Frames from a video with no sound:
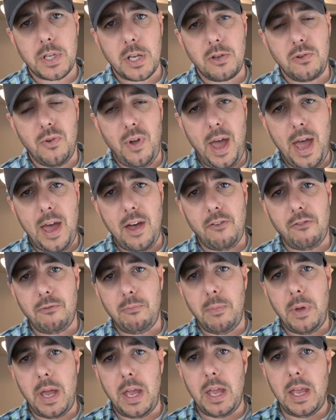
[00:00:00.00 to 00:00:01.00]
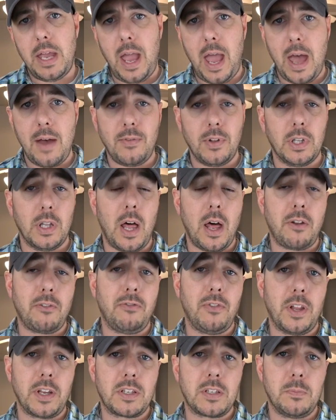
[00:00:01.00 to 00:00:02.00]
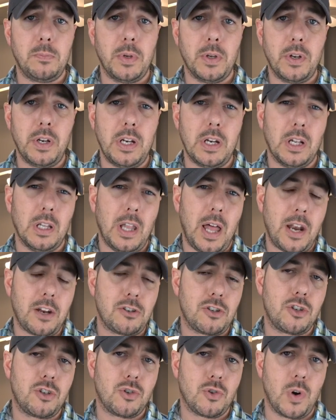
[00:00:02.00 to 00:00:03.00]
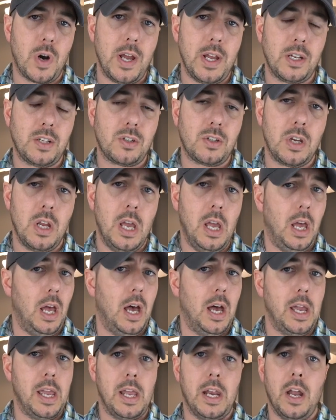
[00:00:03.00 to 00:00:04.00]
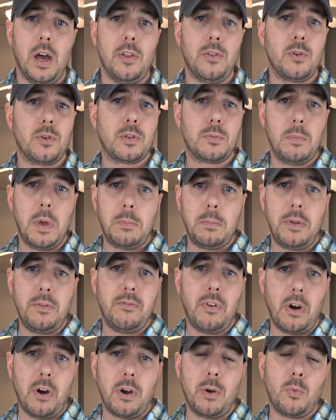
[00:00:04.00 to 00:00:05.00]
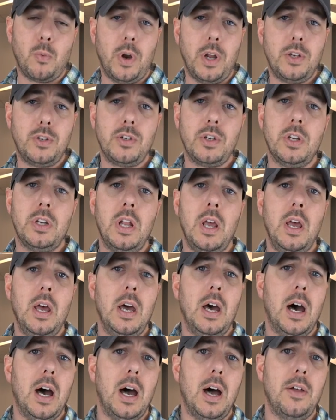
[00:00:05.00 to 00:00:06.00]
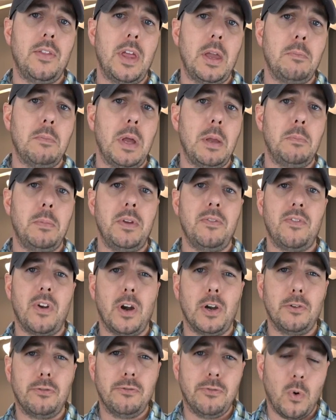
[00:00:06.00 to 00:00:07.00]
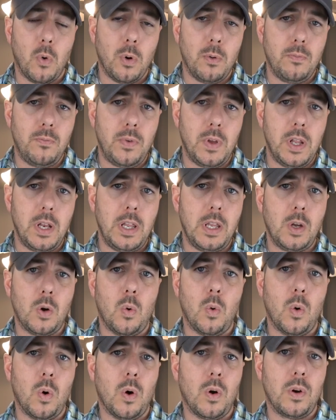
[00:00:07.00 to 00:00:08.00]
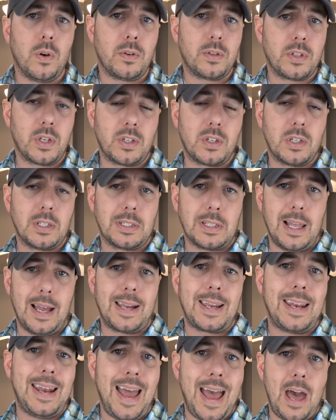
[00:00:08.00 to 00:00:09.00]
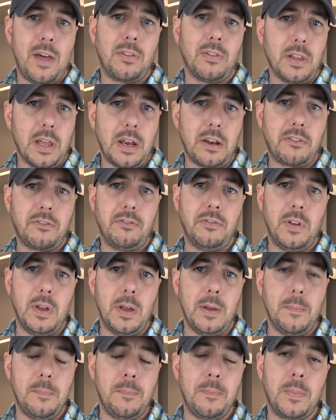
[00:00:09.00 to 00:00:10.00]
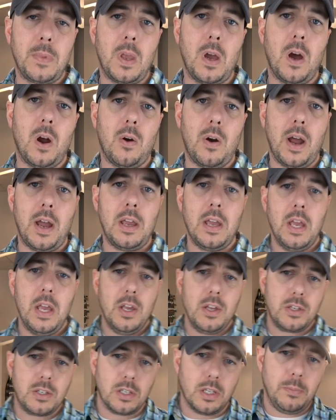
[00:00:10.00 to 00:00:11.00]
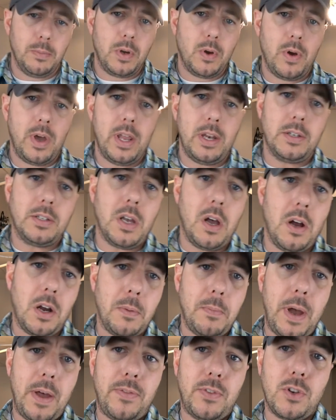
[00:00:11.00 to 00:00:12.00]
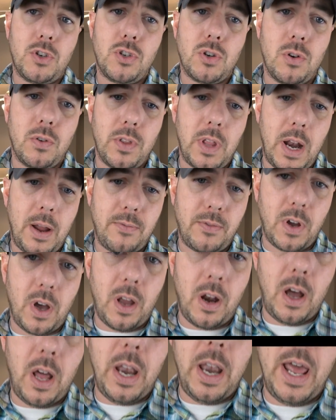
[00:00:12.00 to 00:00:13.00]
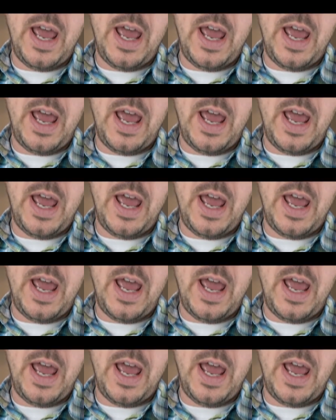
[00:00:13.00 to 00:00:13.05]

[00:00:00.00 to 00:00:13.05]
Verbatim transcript: that you have may have a lot of flexibility and a lot of stretch, and others may be very rigid. they may be very form-fitting or such as like an athletic fit. All right, so let me go ahead and talk about the shirt that I've got on